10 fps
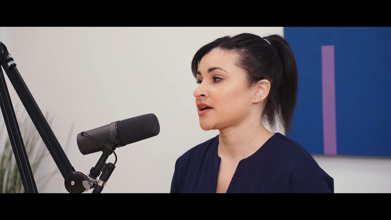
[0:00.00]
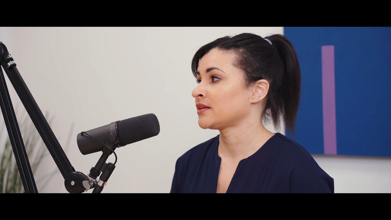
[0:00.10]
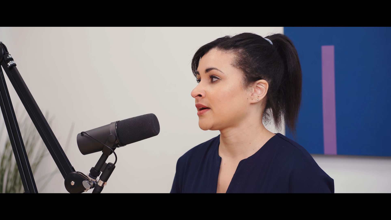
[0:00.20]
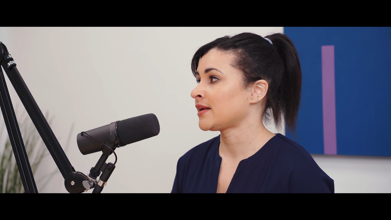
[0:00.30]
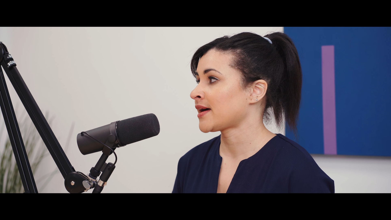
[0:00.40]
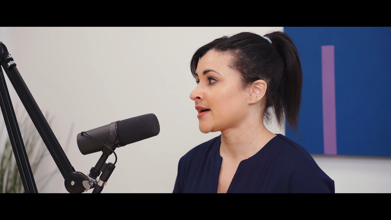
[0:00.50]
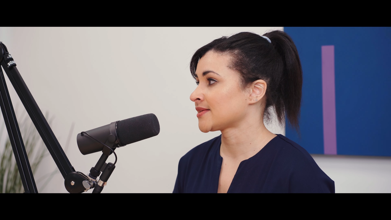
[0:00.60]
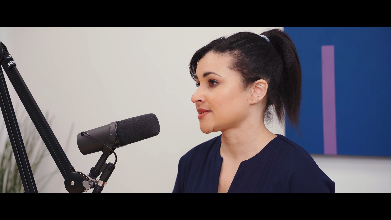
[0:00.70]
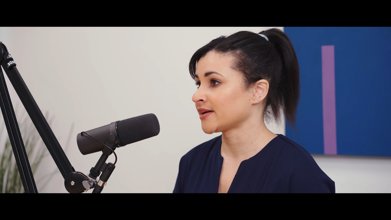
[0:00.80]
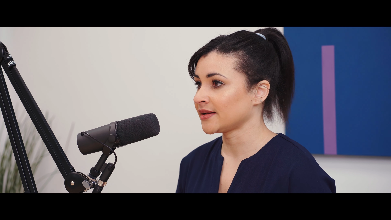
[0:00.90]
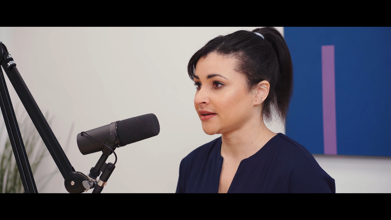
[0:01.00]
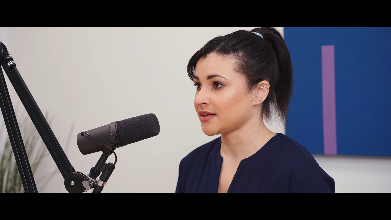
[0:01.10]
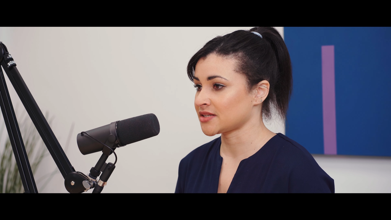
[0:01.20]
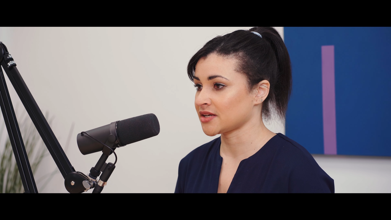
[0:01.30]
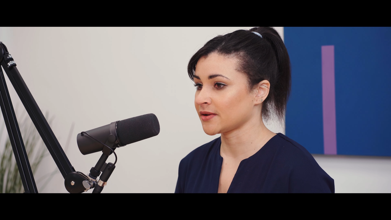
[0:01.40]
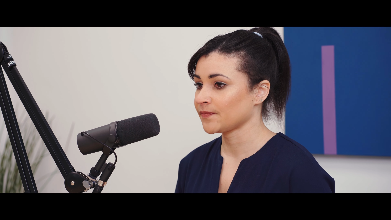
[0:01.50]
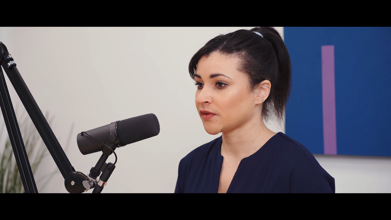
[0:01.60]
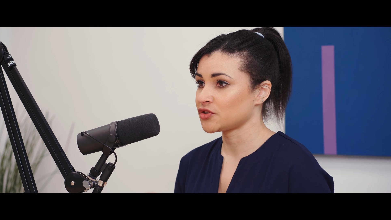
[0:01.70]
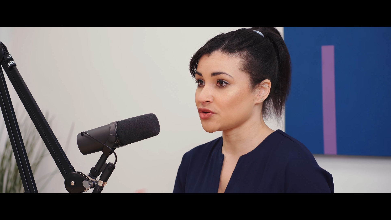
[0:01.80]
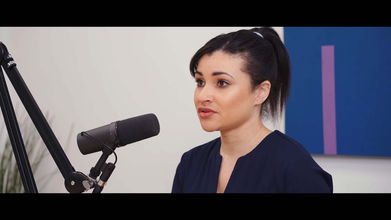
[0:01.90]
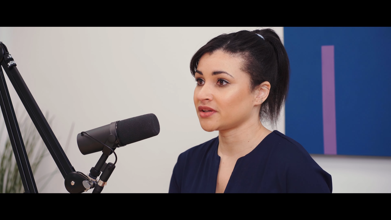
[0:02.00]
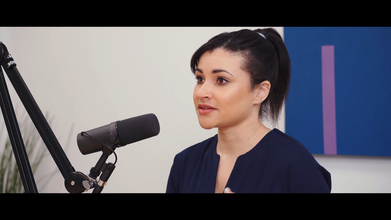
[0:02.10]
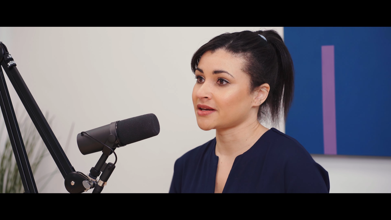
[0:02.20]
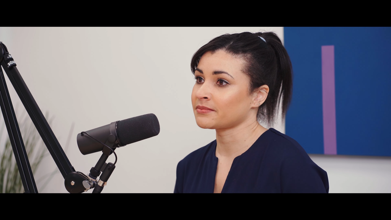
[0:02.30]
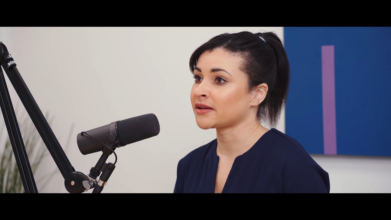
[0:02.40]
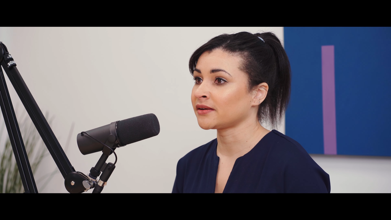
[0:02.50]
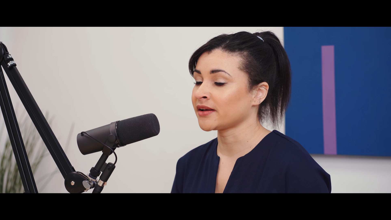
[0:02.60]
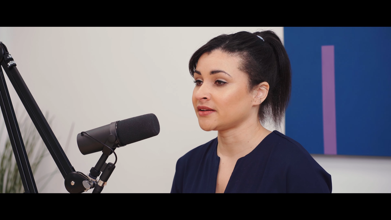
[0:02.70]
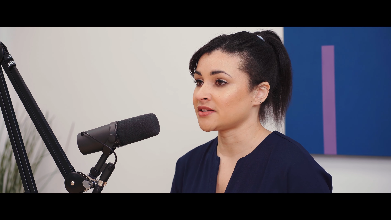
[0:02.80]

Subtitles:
and they're less likely to do things that men are likely